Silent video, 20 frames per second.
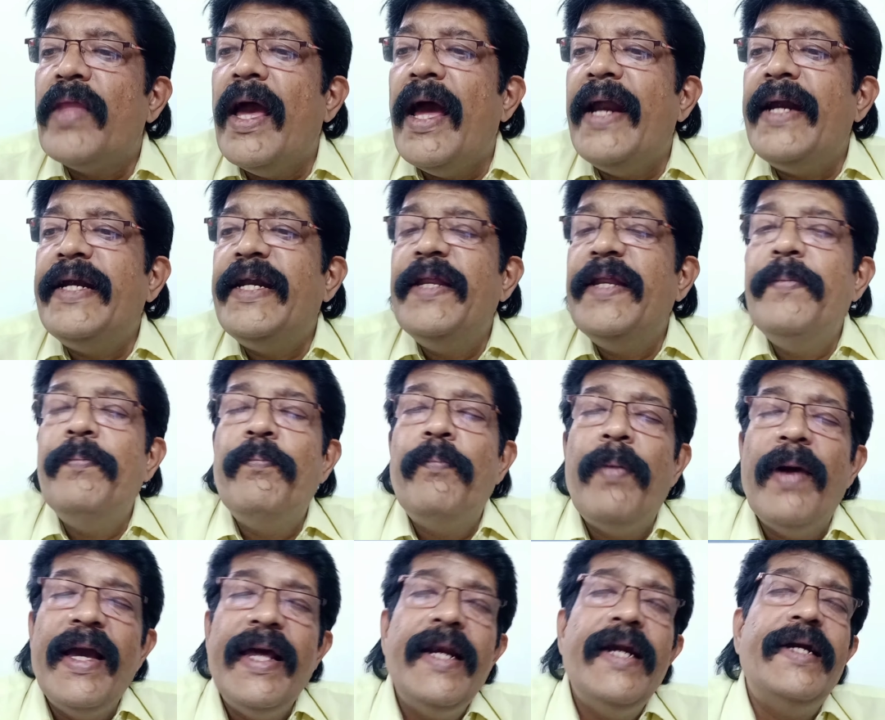
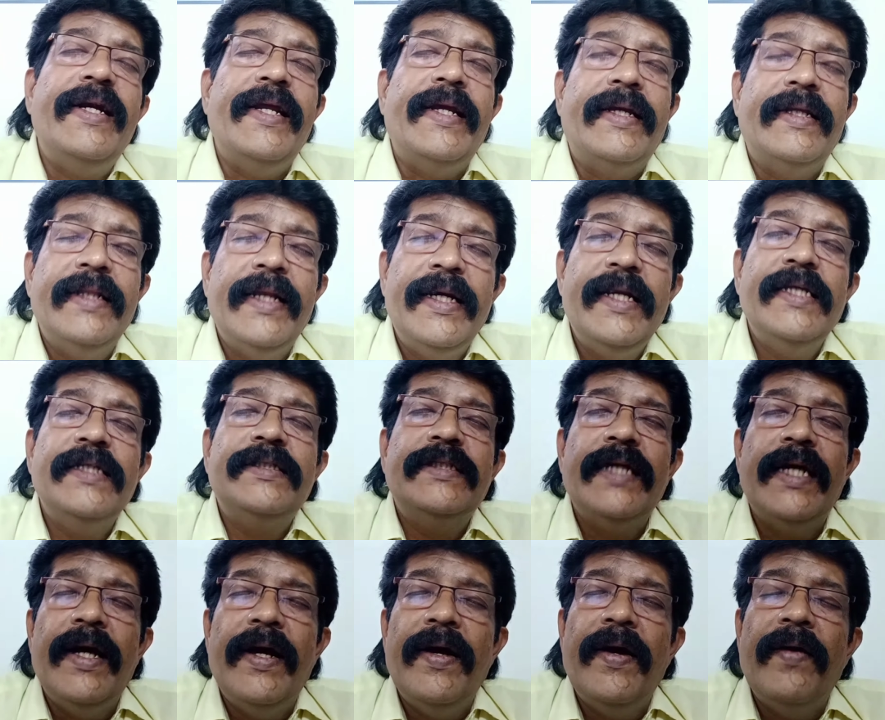antipyretic, that is
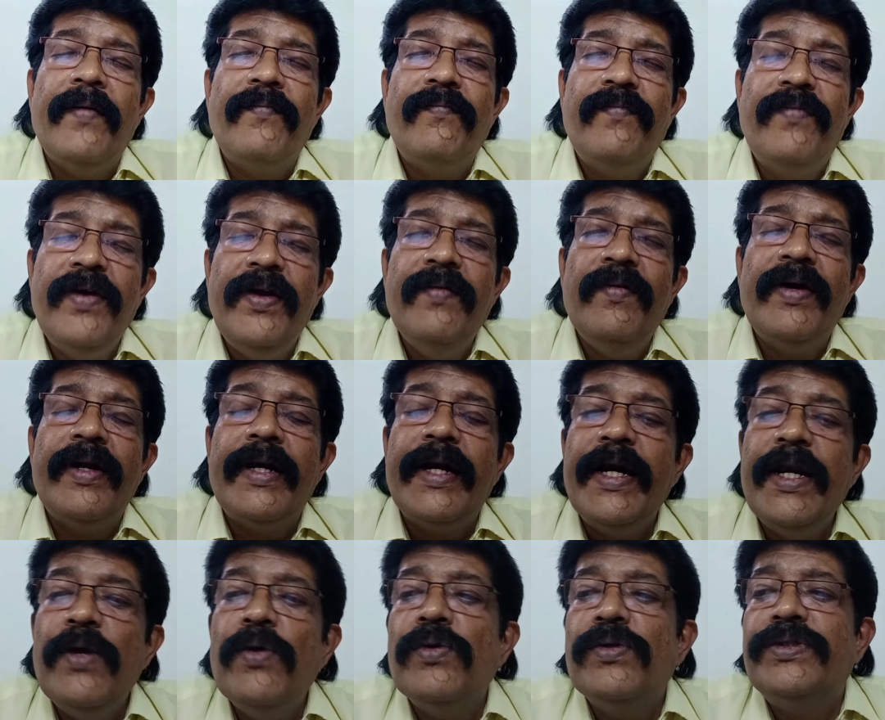
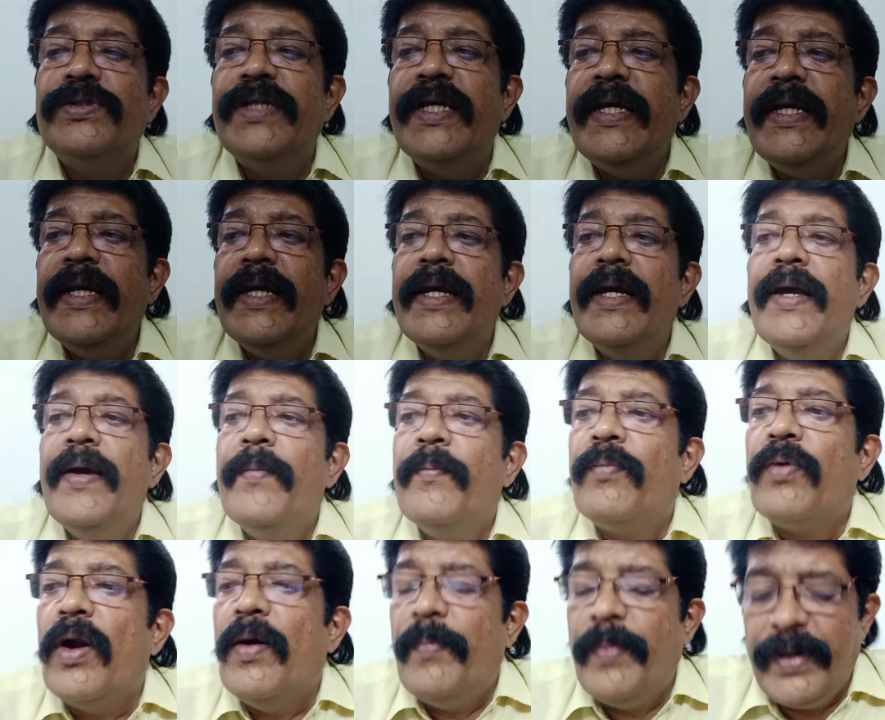fever-reducing
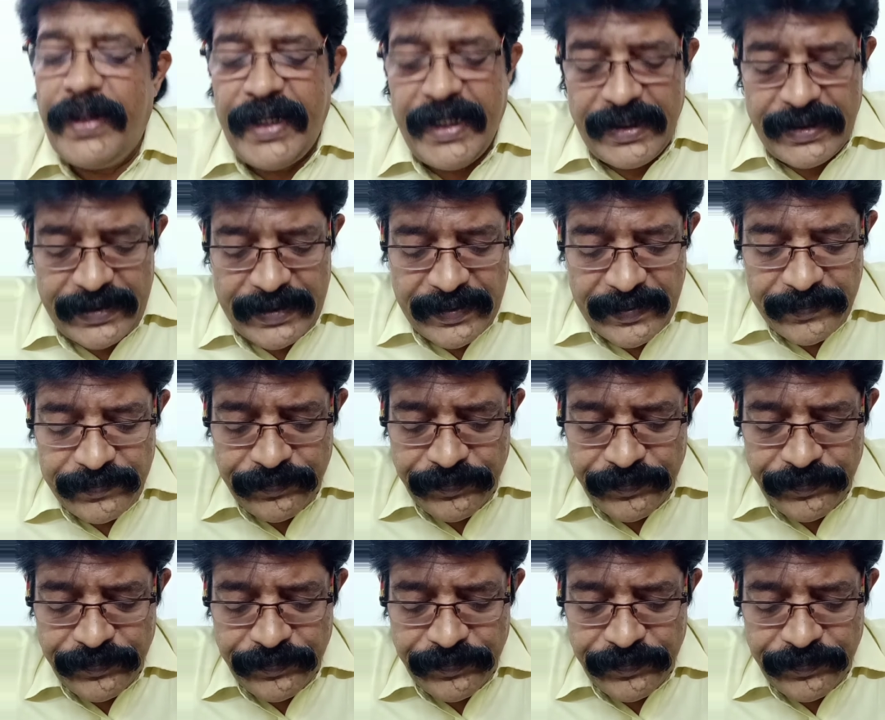properties.